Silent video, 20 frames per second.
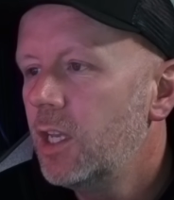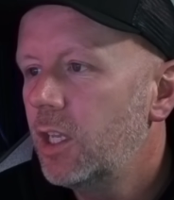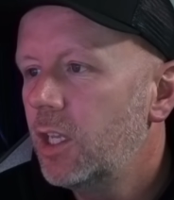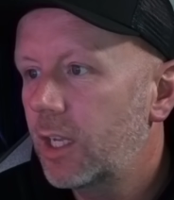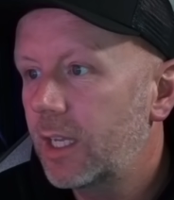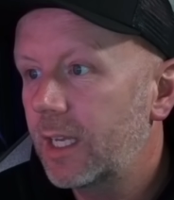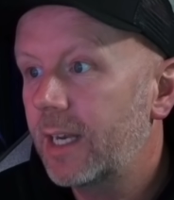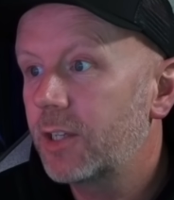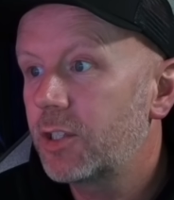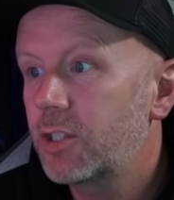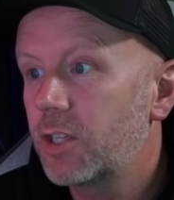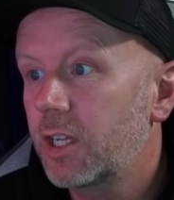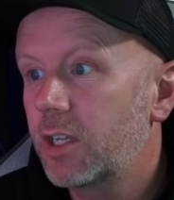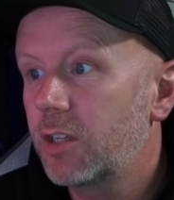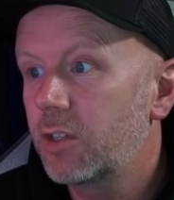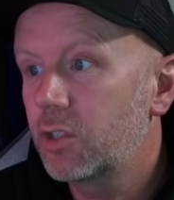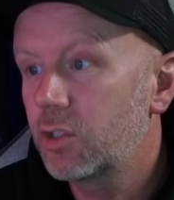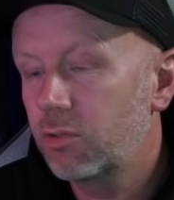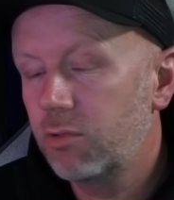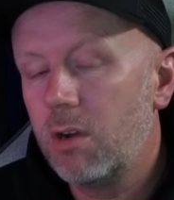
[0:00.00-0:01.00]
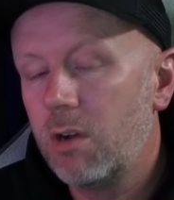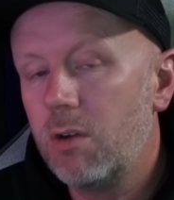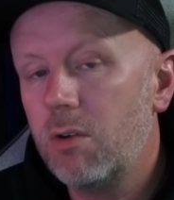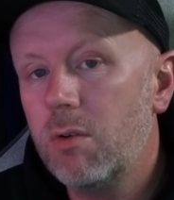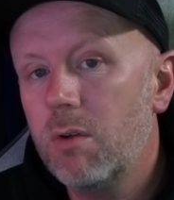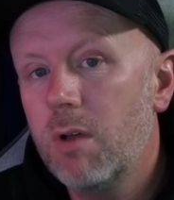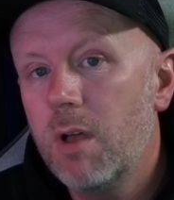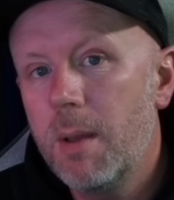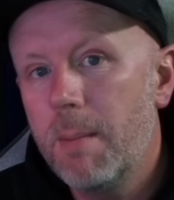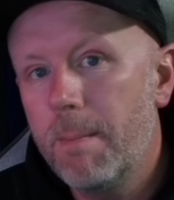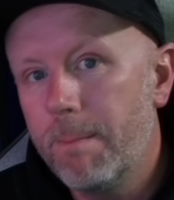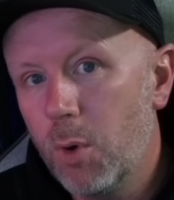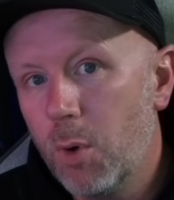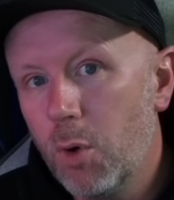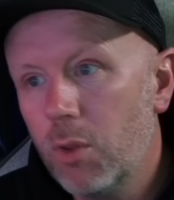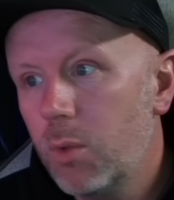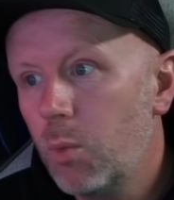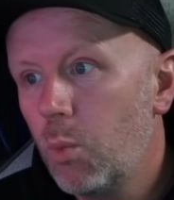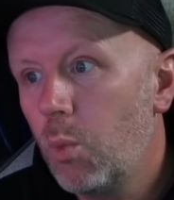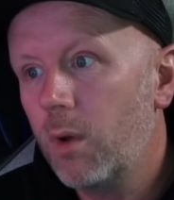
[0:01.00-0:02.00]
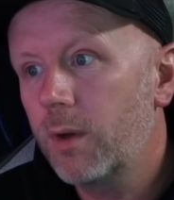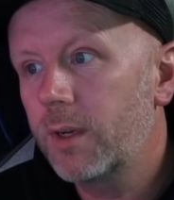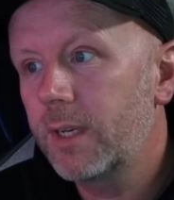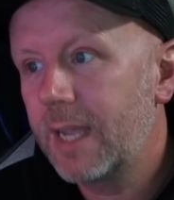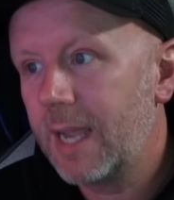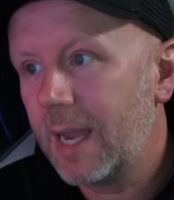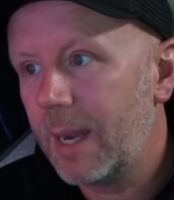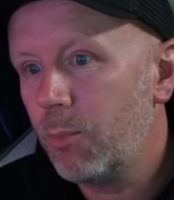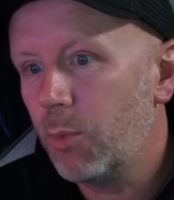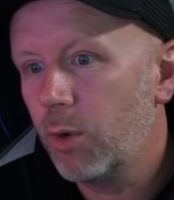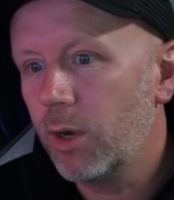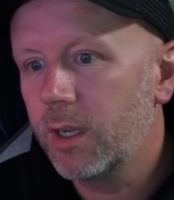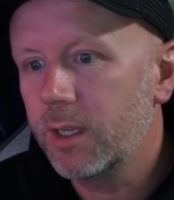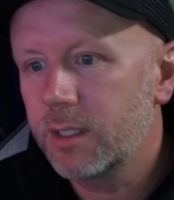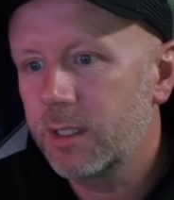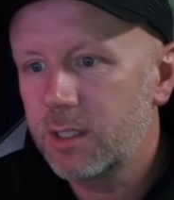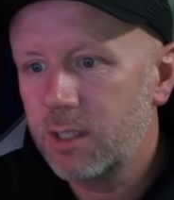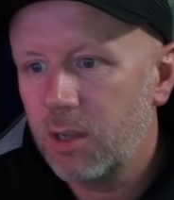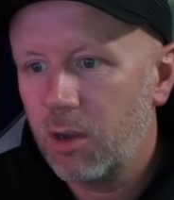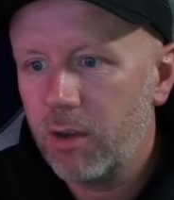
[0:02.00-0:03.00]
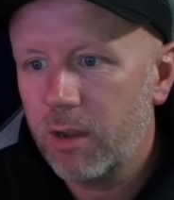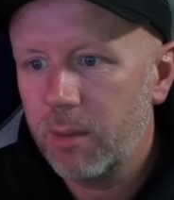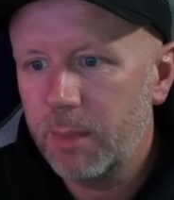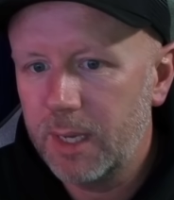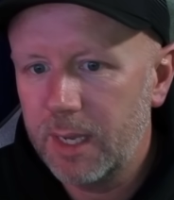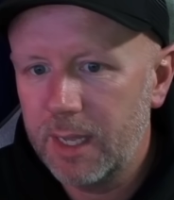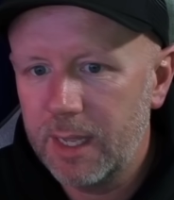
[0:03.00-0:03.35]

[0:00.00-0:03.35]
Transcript: You can actually control more than one camera at a time in